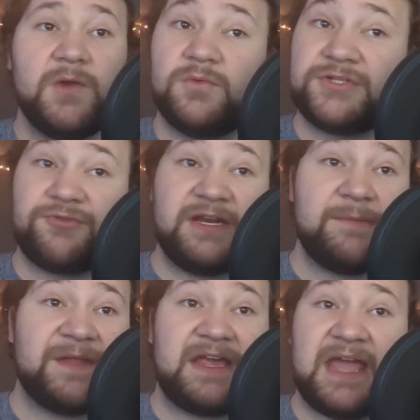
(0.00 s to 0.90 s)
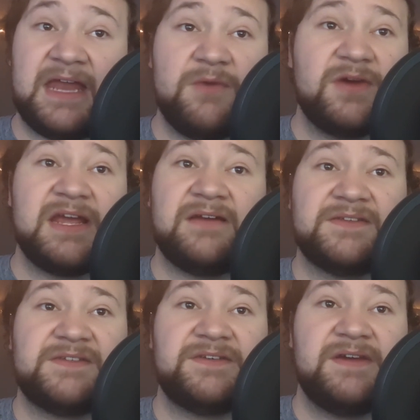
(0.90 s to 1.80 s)
"We'll treat him like anyone
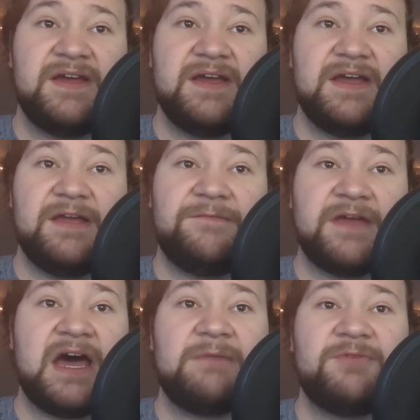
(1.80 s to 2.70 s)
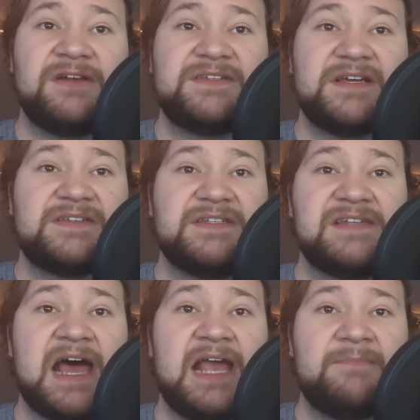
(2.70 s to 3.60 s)
else. If God brings us a
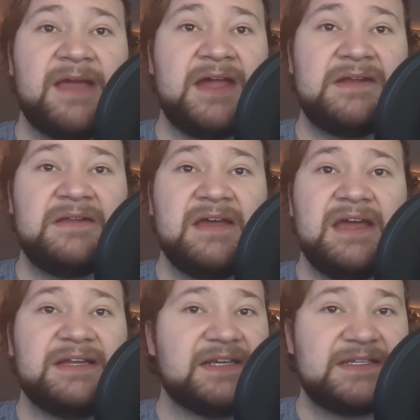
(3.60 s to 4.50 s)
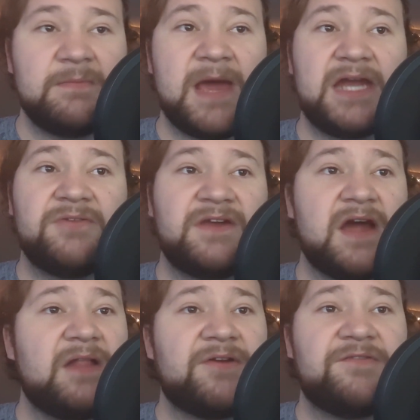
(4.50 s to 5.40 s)
dying man, it doesn't matter the
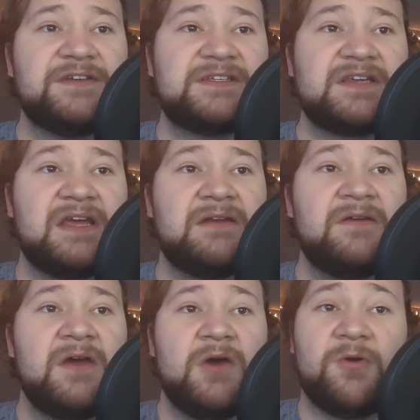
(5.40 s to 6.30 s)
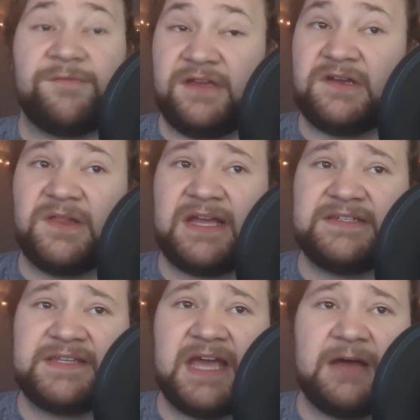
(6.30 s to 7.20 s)
color of his skin or if he
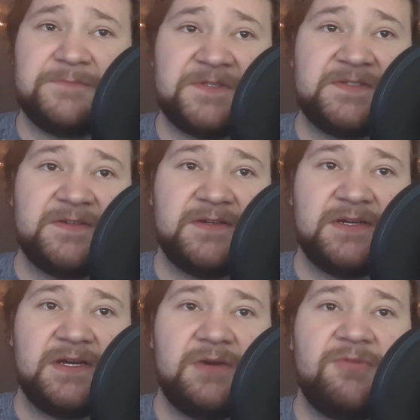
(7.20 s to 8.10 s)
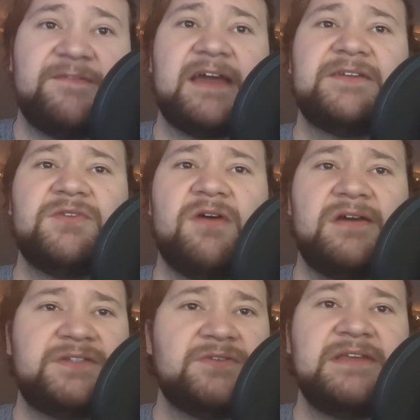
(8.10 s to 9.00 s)
collects scalps. We've got to do
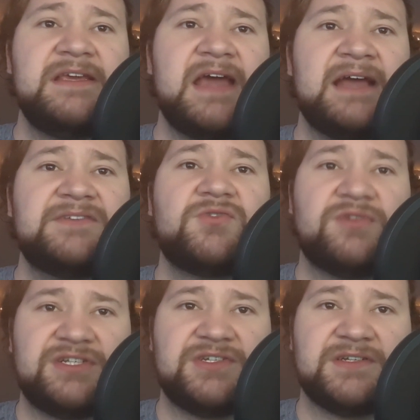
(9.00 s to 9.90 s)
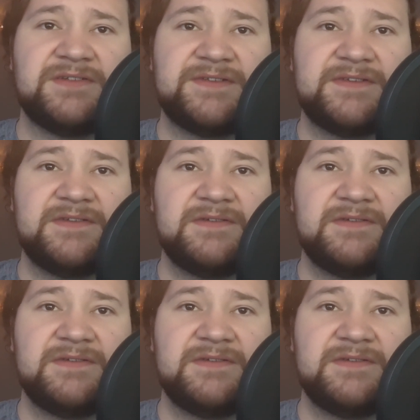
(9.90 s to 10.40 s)
our duty as Christians."